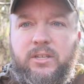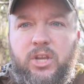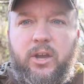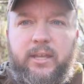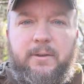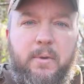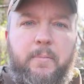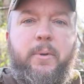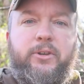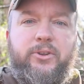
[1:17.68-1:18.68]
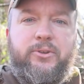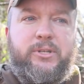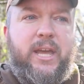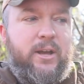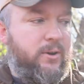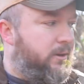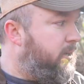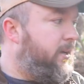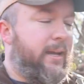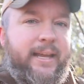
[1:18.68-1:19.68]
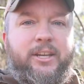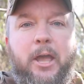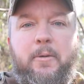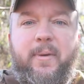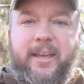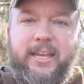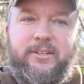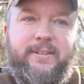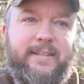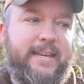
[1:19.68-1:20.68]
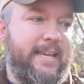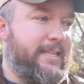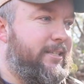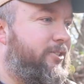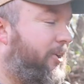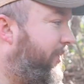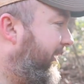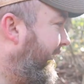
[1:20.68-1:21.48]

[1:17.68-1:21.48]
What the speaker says: tucking them up under their tail, and coming back into the den. So